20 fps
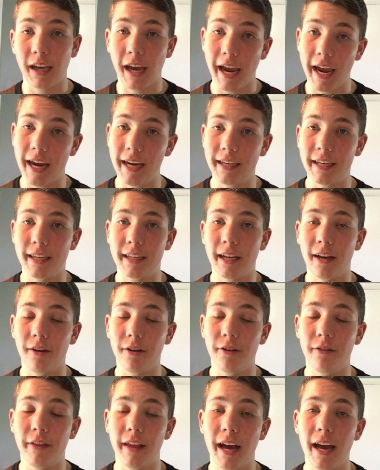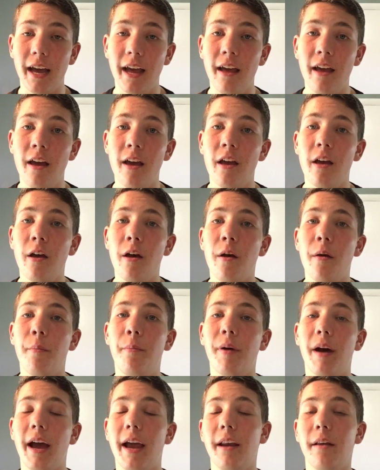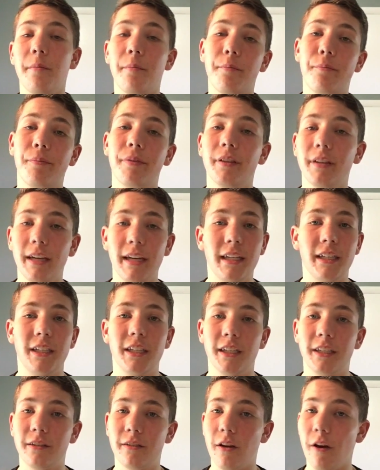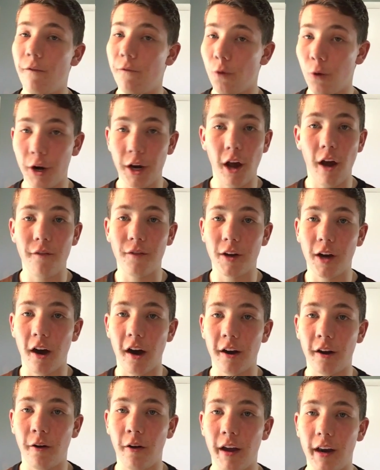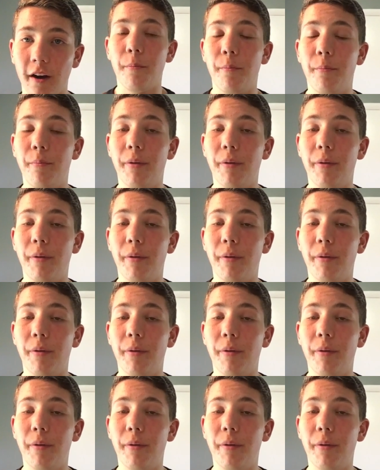I hate to tell you that, but please just avoid avocado at all.